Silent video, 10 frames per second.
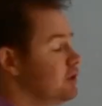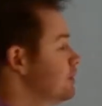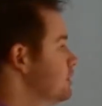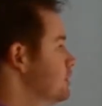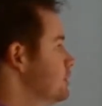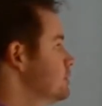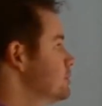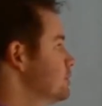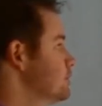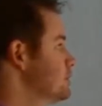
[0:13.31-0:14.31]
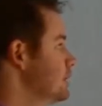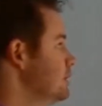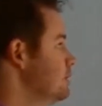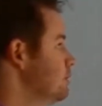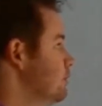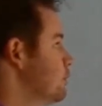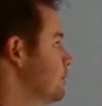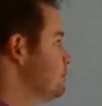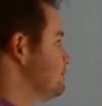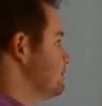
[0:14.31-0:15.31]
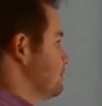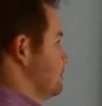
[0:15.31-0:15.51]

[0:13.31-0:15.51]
So for standard form,